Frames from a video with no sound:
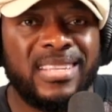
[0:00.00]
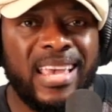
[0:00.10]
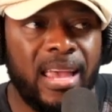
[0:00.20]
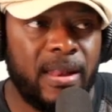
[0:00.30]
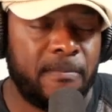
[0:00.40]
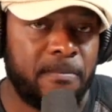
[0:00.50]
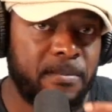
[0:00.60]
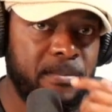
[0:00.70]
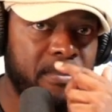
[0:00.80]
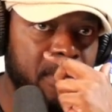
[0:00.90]
skin.
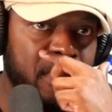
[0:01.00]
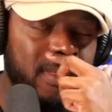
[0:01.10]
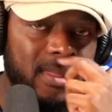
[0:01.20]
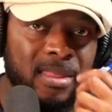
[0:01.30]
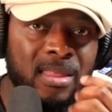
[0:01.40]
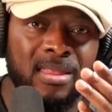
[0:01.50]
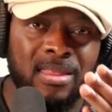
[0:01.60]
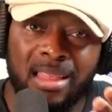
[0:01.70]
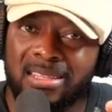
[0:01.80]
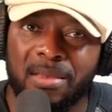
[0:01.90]

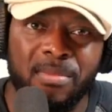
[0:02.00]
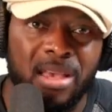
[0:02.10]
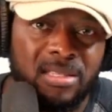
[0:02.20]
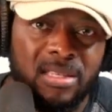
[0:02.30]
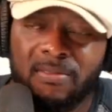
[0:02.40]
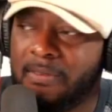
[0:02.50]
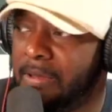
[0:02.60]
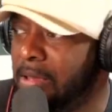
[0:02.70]
That is amazing.